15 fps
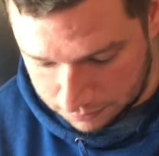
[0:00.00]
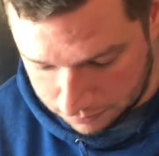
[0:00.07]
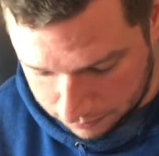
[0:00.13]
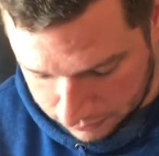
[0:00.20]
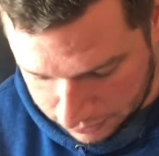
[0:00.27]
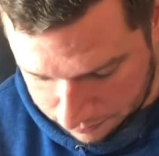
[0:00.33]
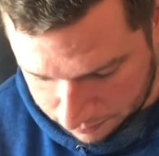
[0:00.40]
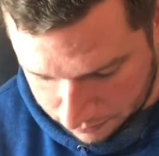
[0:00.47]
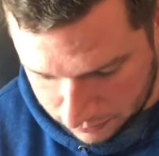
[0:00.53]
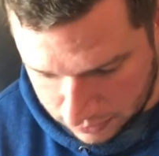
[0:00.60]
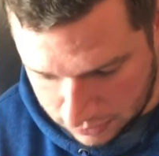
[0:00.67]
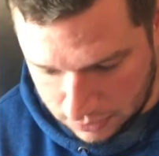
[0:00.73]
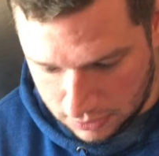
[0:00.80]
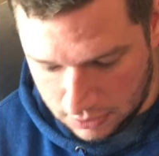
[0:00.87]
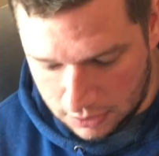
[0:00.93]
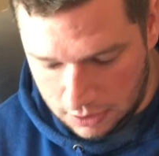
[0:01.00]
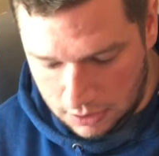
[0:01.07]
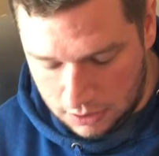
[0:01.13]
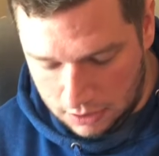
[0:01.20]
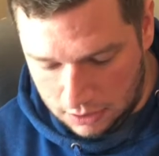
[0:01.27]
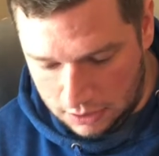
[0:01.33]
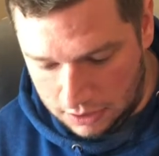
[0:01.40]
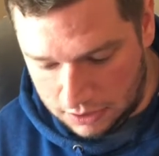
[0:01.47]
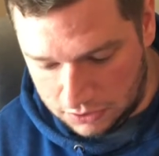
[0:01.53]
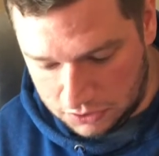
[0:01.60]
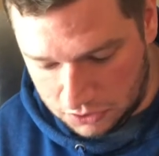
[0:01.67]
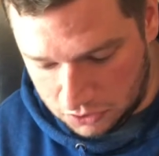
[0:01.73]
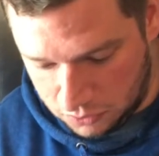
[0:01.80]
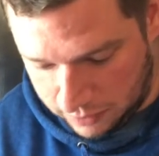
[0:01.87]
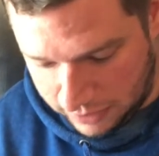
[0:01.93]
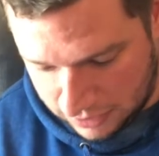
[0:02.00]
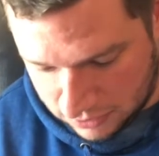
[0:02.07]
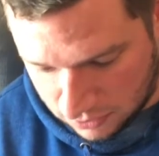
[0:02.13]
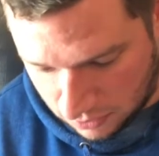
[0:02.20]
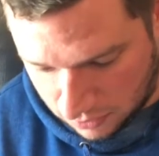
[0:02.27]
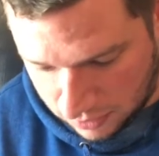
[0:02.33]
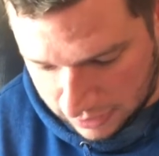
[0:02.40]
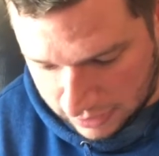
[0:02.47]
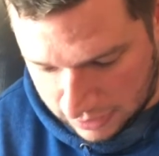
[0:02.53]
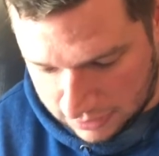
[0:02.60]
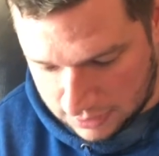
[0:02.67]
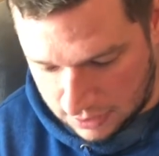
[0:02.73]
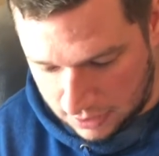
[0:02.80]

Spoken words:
Yep. Hit continue past all that.